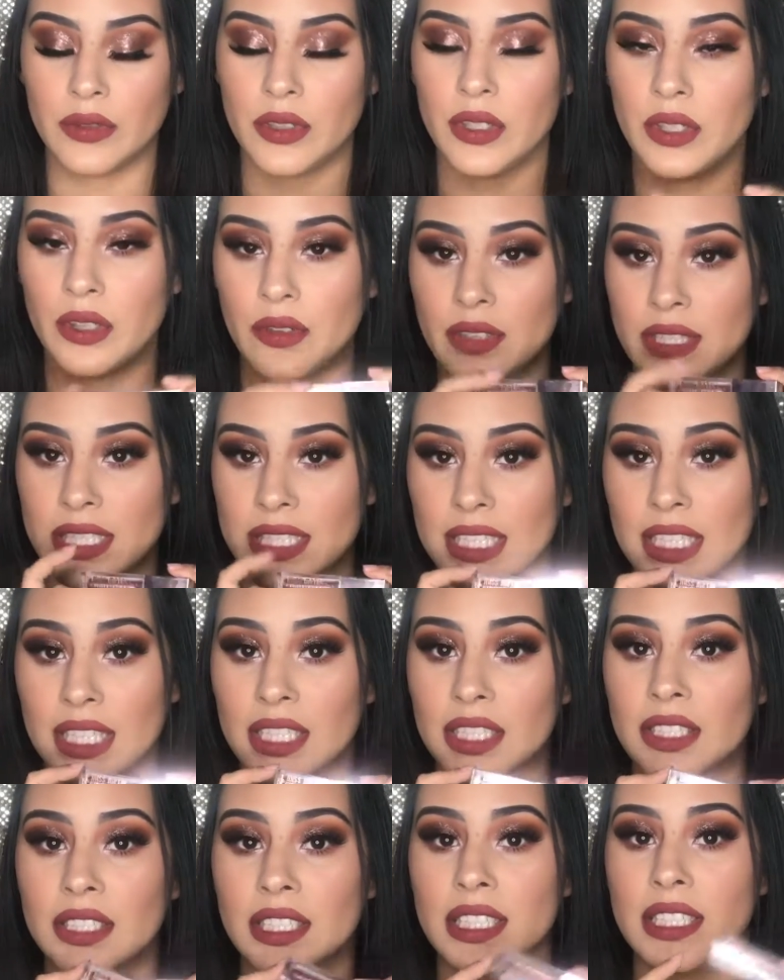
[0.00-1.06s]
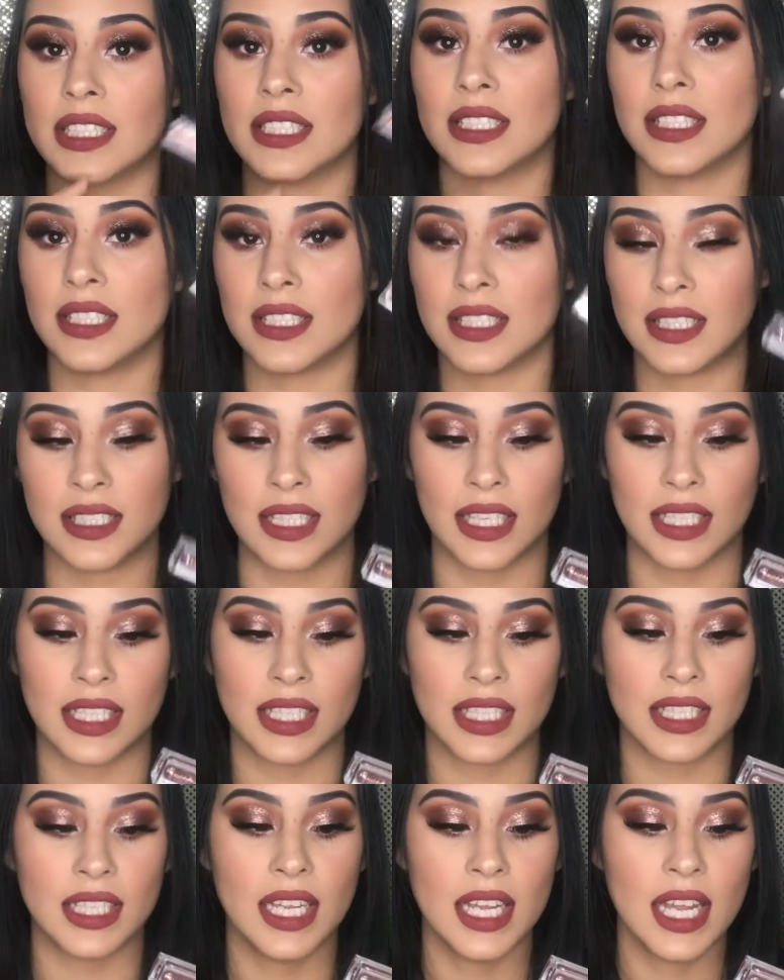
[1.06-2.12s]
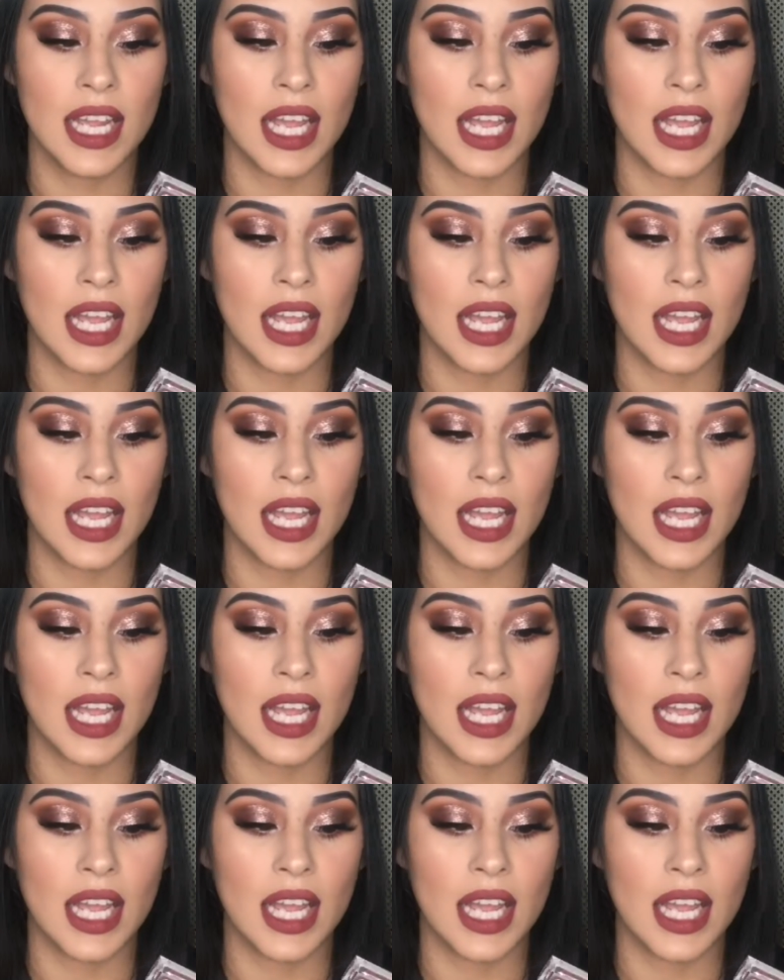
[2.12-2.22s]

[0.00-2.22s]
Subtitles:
You know, this glitter is stunning.